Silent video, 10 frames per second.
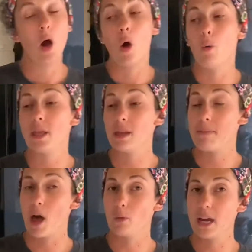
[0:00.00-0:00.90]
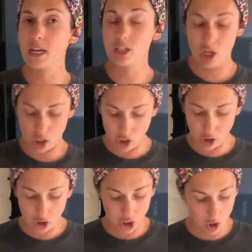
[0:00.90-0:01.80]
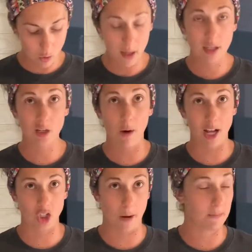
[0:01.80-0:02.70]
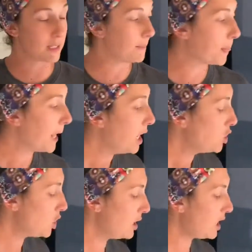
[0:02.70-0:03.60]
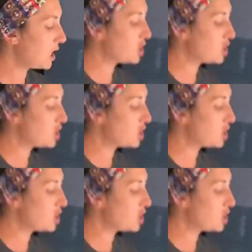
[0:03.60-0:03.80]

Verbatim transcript: When the bell rings, you'll do squat jumps. Trinity and